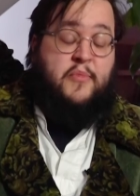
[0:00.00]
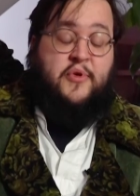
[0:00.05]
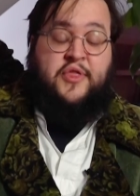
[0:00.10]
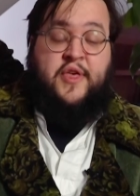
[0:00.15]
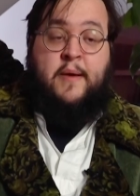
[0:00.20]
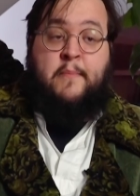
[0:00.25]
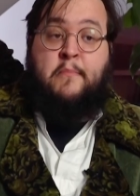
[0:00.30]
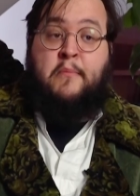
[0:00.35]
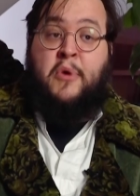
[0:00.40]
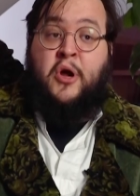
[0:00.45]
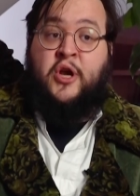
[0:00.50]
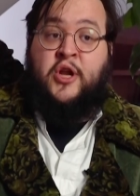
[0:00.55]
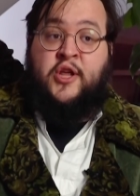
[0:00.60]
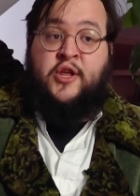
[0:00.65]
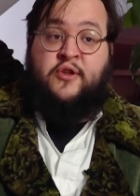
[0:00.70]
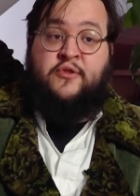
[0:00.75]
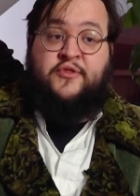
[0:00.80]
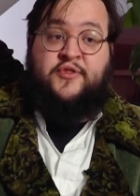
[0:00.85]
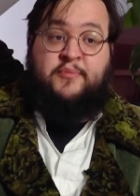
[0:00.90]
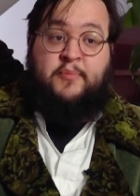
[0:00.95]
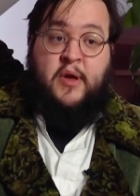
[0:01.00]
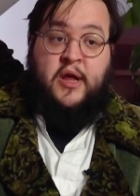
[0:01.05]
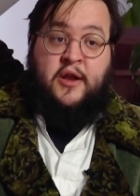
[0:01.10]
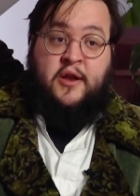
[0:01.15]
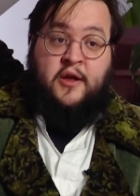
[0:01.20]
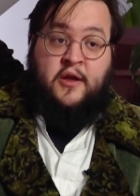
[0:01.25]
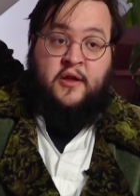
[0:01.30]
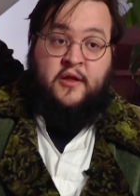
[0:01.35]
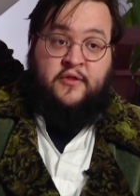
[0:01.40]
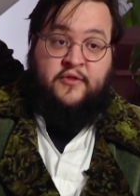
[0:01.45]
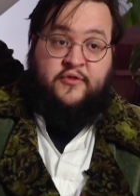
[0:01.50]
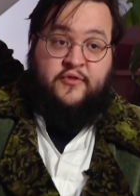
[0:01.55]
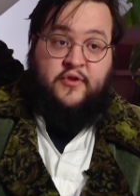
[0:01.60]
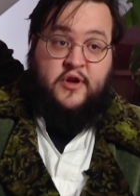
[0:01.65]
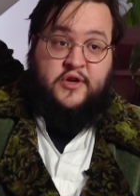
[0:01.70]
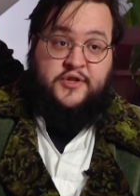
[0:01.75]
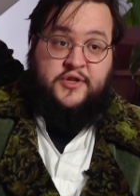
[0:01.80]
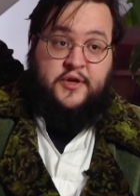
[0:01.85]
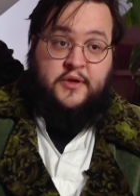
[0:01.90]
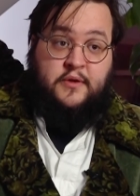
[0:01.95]
But that money you spend on
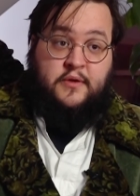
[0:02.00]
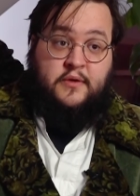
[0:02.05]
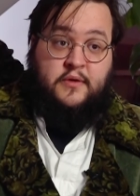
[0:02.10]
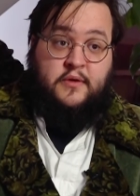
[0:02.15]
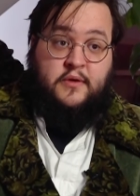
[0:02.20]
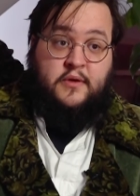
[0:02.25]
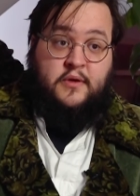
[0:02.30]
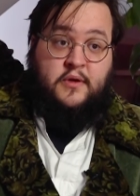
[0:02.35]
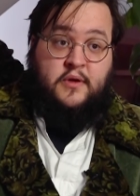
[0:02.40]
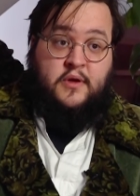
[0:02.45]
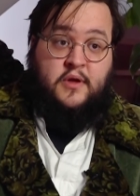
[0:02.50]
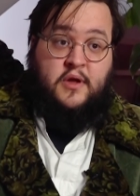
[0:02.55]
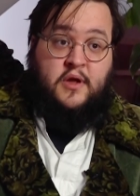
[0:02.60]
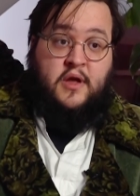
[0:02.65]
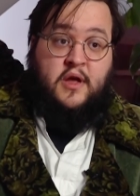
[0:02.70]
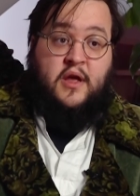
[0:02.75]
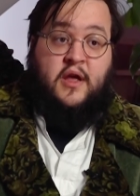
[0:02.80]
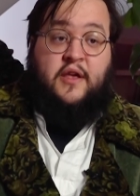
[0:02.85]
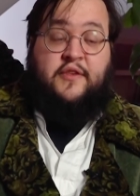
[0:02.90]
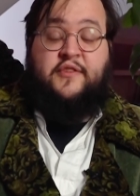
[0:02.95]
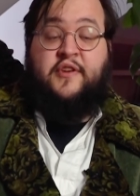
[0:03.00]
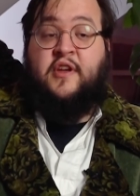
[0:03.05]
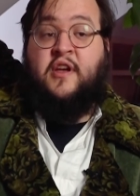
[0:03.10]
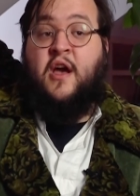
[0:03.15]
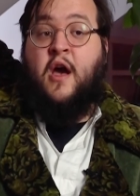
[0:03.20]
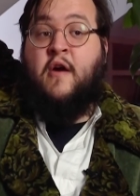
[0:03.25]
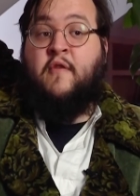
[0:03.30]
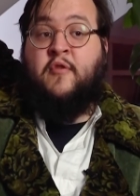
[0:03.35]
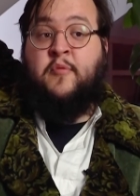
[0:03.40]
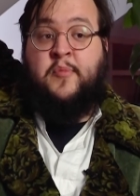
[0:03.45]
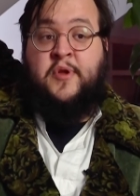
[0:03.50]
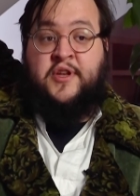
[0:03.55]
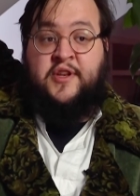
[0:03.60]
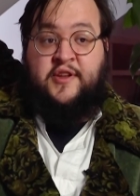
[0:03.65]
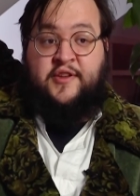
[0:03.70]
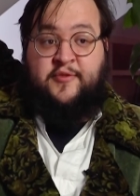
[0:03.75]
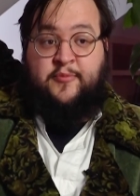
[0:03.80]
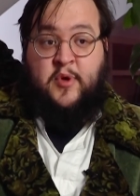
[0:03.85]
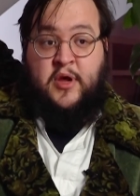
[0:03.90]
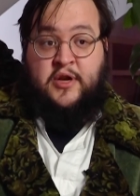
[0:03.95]
construction is a government
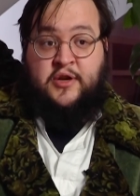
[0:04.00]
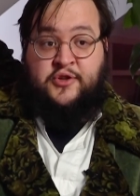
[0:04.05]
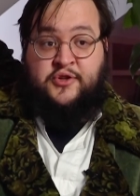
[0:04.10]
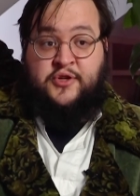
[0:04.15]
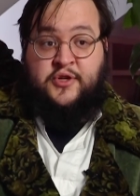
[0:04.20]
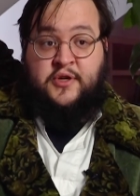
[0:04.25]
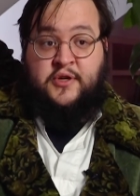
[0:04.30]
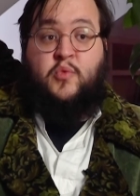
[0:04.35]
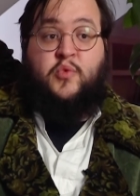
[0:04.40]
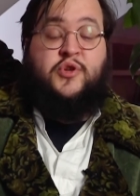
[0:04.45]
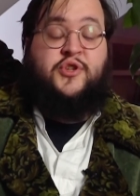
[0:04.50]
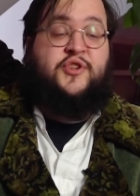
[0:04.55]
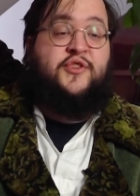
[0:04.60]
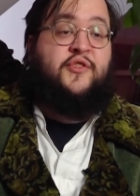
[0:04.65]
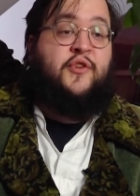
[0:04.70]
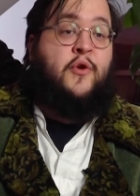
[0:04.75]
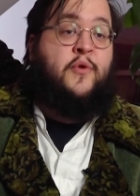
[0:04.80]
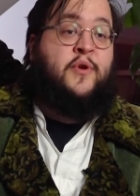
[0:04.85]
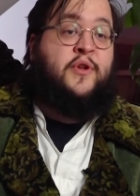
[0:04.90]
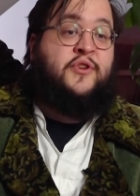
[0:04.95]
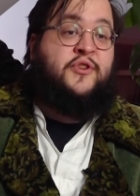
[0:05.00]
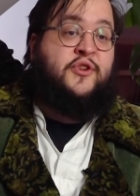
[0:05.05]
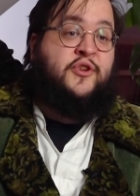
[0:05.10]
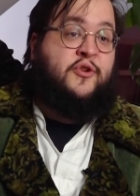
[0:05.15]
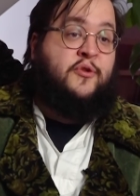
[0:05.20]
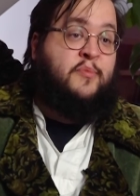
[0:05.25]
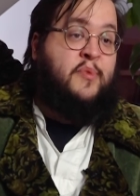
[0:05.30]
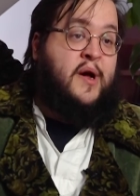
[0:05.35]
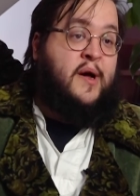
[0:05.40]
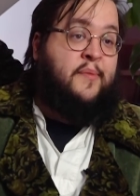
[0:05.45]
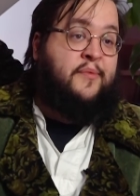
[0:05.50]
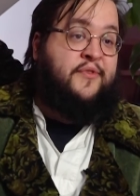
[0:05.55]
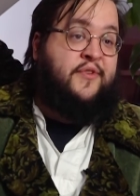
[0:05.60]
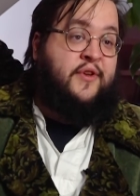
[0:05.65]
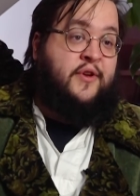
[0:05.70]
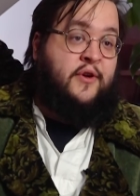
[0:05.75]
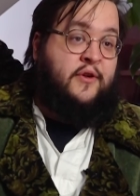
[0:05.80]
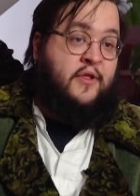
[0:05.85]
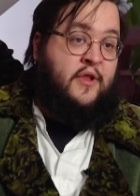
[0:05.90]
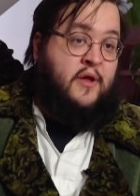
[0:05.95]
expenditure, which is going to your pops
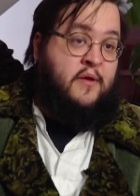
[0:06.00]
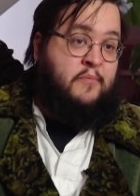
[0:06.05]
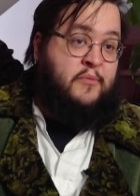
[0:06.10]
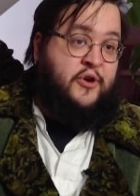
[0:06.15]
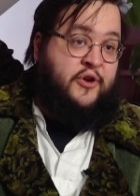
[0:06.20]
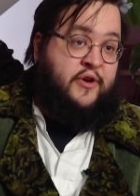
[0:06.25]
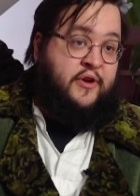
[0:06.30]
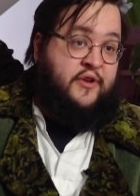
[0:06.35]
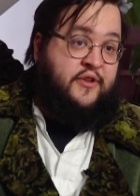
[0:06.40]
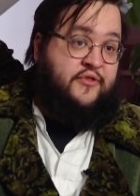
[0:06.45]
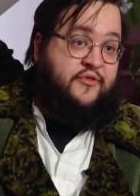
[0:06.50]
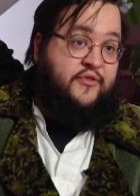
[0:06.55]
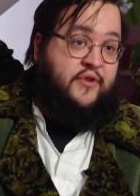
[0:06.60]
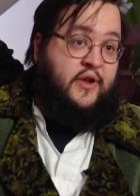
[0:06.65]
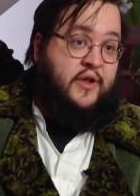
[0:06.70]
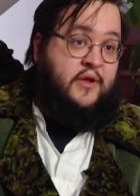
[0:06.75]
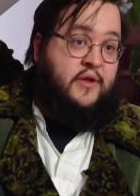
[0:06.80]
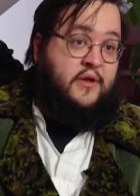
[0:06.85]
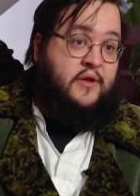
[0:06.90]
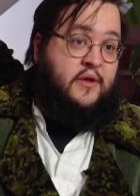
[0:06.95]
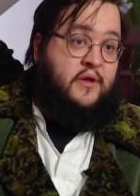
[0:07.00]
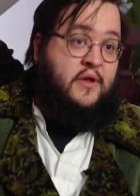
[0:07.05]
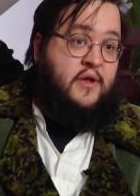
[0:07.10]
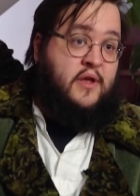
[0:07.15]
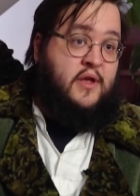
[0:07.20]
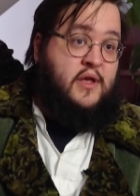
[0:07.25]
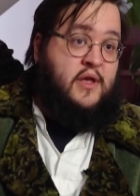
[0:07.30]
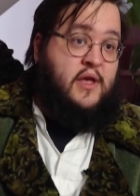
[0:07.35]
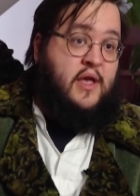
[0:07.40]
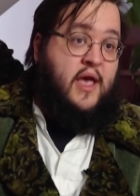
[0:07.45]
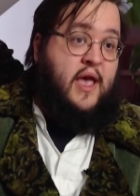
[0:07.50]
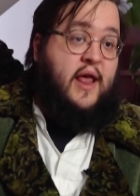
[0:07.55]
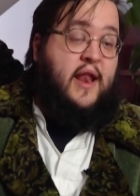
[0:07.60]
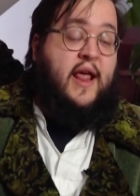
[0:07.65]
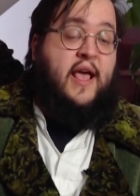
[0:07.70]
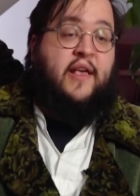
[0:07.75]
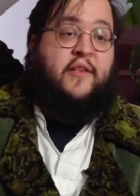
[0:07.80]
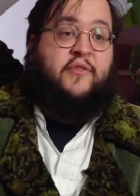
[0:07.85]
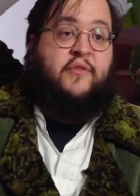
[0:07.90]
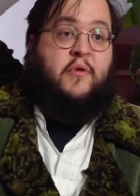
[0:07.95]
in your lumber industry and
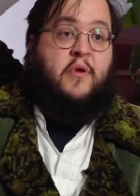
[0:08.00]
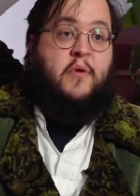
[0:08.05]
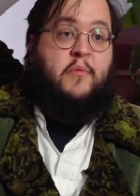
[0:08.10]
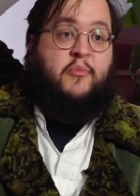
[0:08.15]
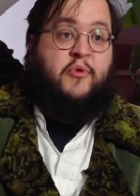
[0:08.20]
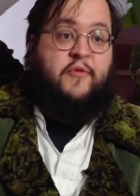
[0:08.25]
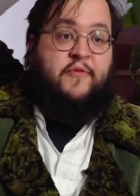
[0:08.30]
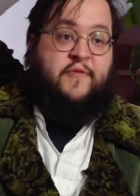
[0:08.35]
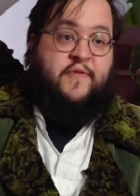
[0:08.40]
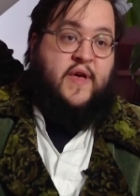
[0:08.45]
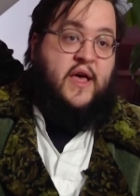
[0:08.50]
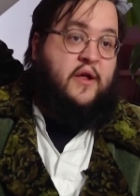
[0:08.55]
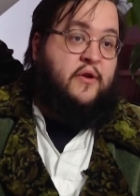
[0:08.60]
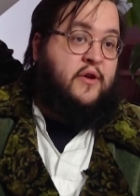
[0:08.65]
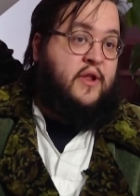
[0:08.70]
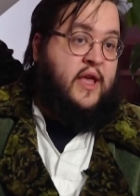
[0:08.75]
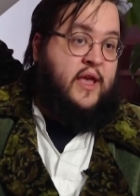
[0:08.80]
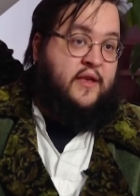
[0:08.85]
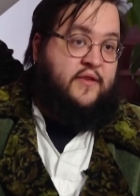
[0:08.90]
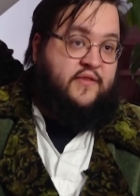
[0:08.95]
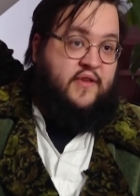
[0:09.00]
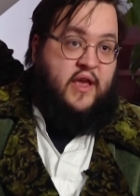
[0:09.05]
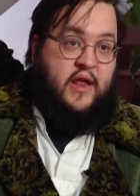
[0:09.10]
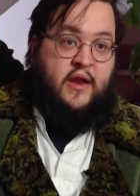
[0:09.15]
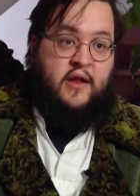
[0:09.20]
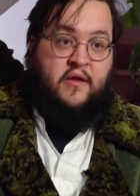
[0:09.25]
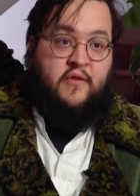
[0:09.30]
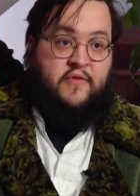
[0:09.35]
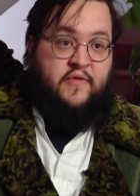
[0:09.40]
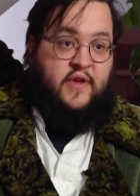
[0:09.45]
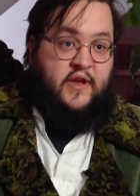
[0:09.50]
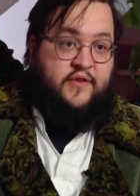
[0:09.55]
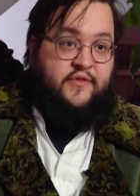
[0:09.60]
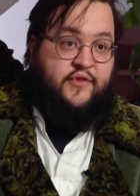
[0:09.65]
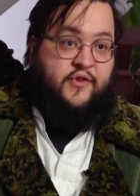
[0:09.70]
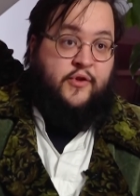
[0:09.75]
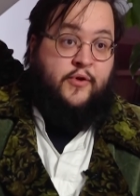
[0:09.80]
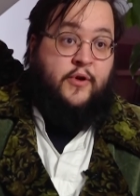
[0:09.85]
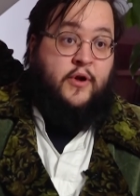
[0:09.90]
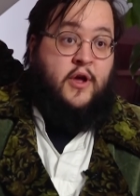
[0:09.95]
has profound cascading effects
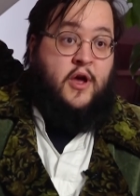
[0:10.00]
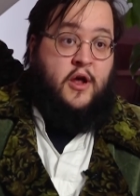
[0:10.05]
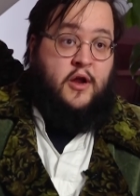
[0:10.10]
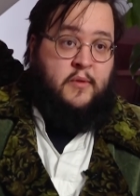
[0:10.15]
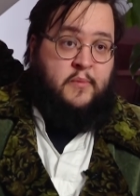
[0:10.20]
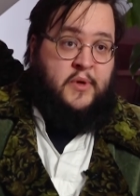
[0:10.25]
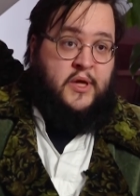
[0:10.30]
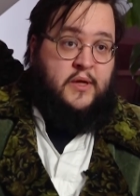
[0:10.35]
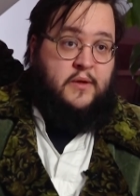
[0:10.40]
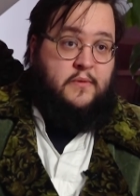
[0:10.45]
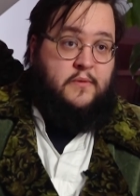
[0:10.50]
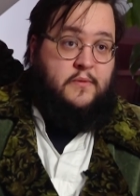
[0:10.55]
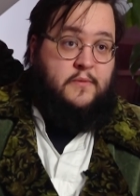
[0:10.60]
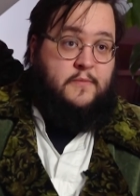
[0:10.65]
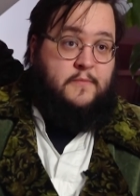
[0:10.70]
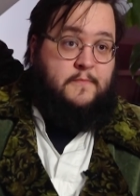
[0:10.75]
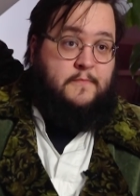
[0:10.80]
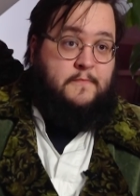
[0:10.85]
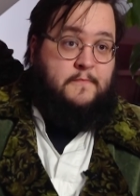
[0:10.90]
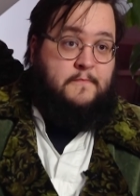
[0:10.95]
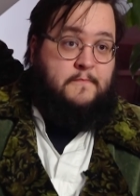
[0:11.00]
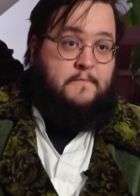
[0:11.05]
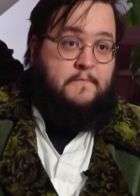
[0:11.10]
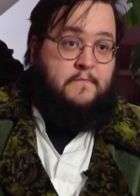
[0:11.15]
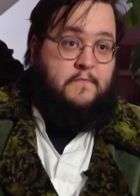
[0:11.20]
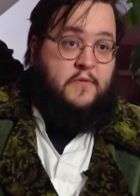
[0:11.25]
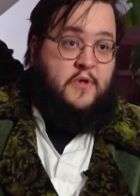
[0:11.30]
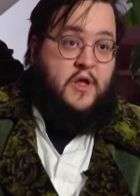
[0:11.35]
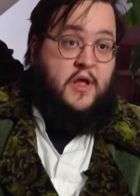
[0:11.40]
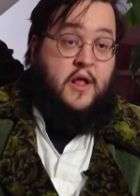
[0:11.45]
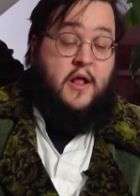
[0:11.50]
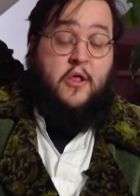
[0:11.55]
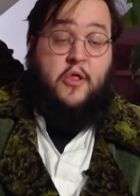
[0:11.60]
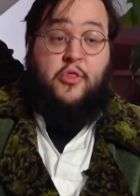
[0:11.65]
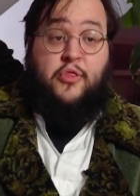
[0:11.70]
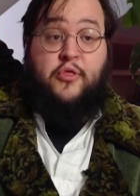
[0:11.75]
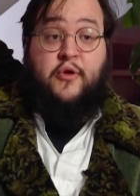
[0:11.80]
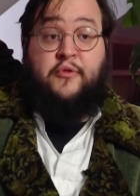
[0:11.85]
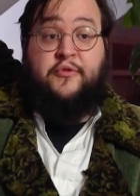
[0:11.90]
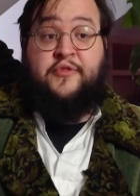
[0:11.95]
to your economy.
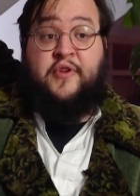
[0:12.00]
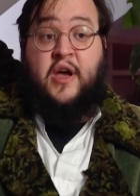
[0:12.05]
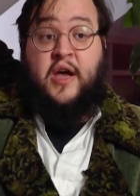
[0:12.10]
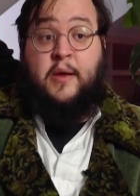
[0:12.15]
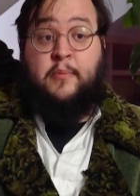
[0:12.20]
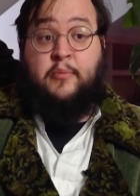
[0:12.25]
Those high